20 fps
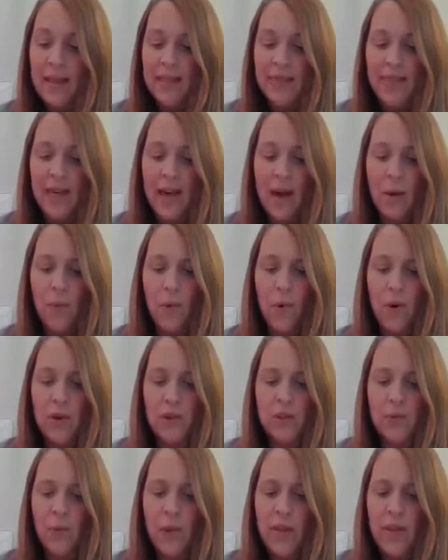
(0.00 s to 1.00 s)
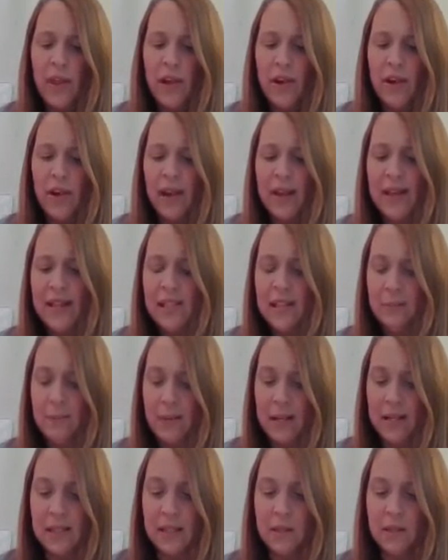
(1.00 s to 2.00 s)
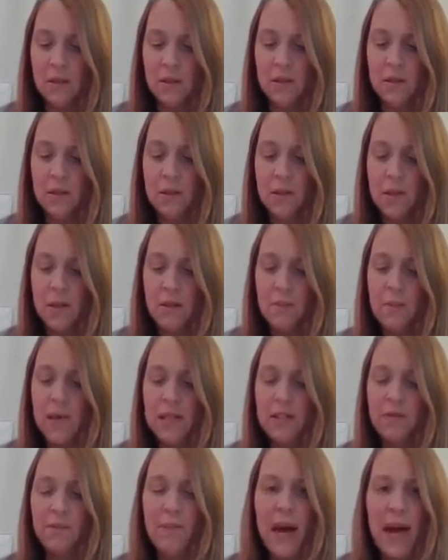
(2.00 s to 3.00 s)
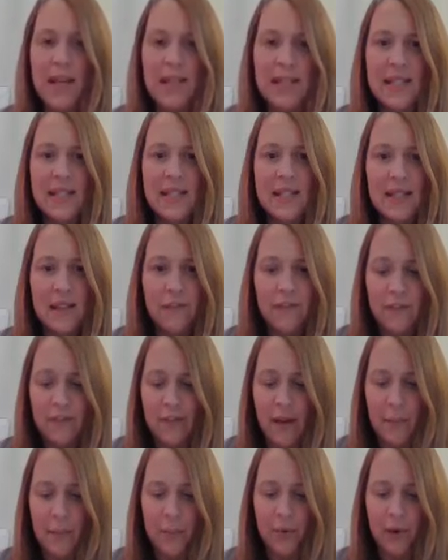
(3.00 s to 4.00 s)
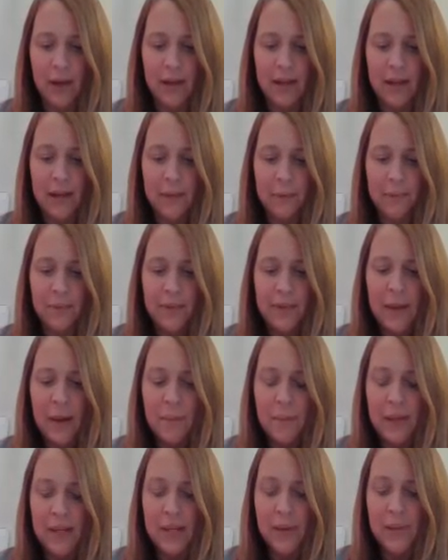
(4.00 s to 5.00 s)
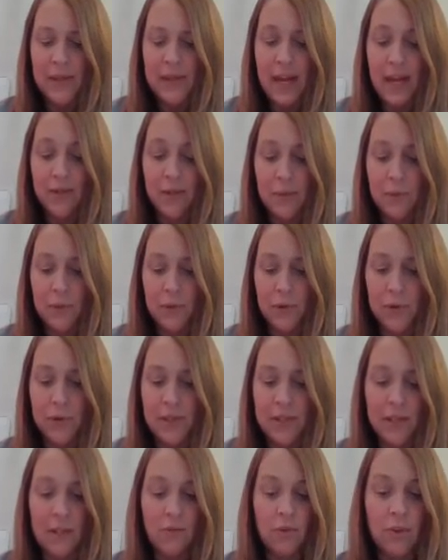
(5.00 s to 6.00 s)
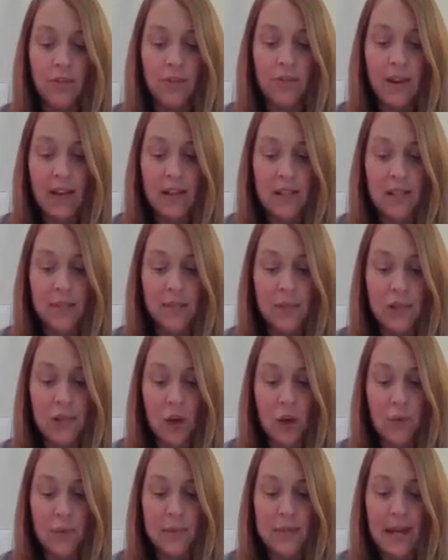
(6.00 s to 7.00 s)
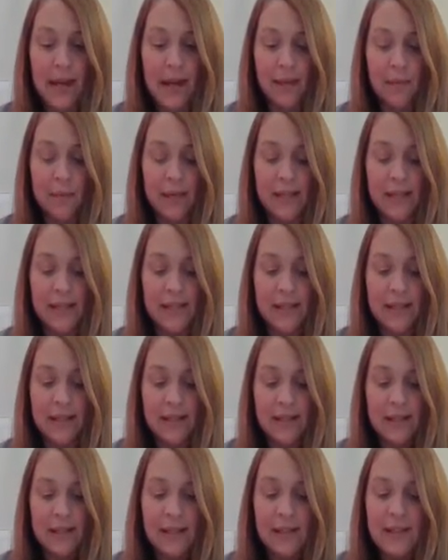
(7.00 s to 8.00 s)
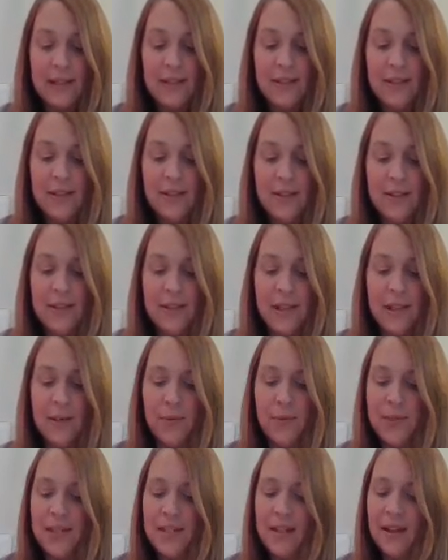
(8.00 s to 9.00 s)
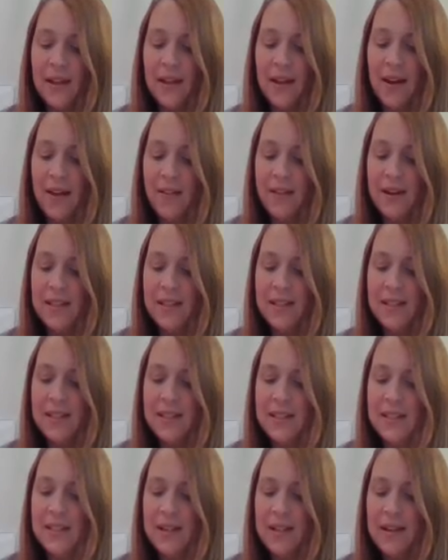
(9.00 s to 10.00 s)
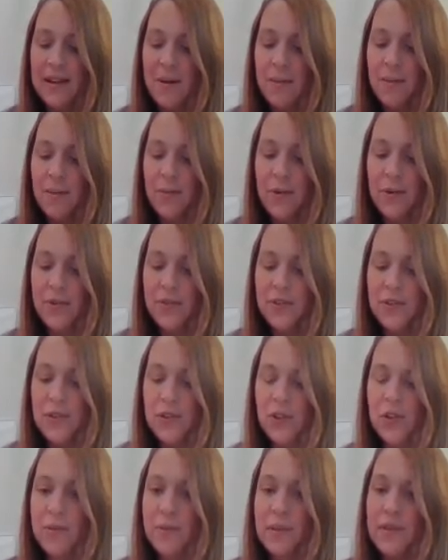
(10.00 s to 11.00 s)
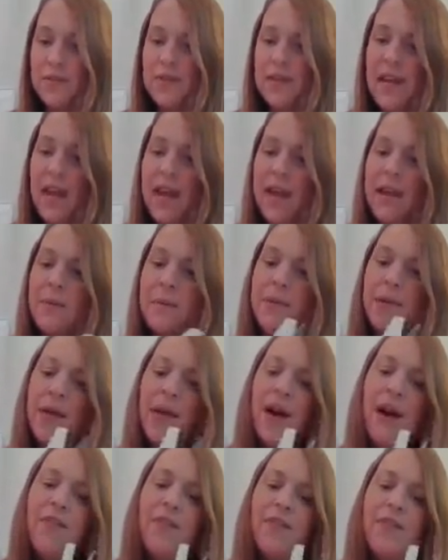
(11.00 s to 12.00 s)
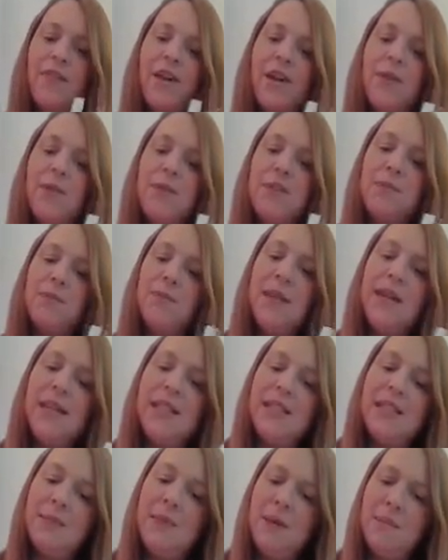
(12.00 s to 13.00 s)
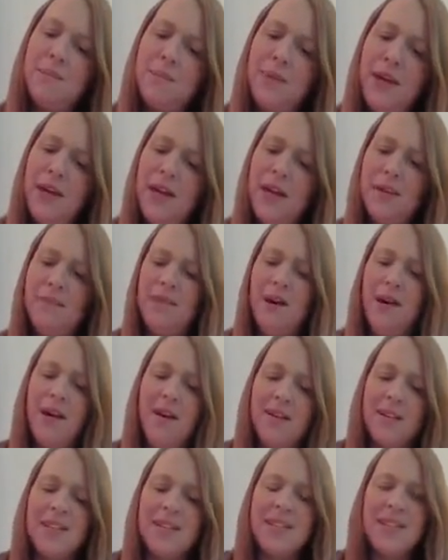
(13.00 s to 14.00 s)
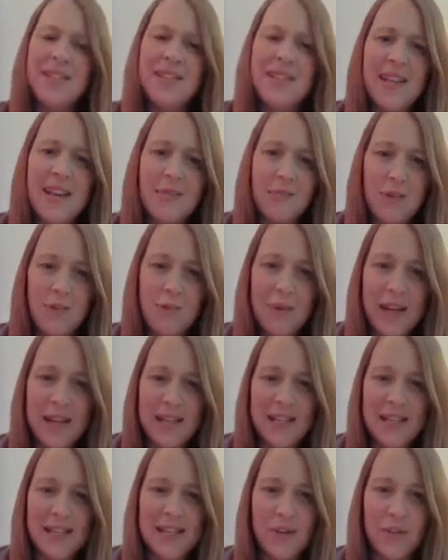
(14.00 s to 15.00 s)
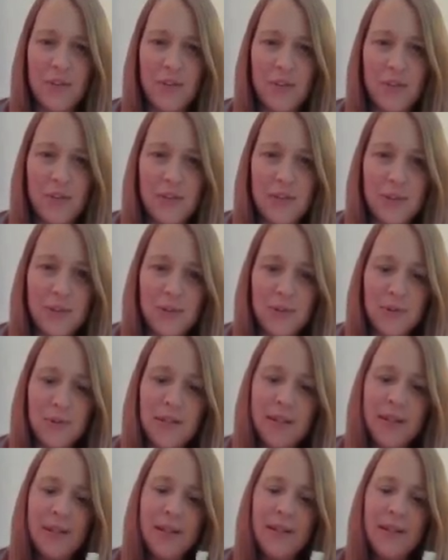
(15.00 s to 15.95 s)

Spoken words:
There was one that looked like a spacesuit, made of padded silver fabric, complete with heavy boots and a reflective domed helmet. Susie wasn't encouraged to see a number of strips of tape covering what appeared to be burn marks in several places of the suit.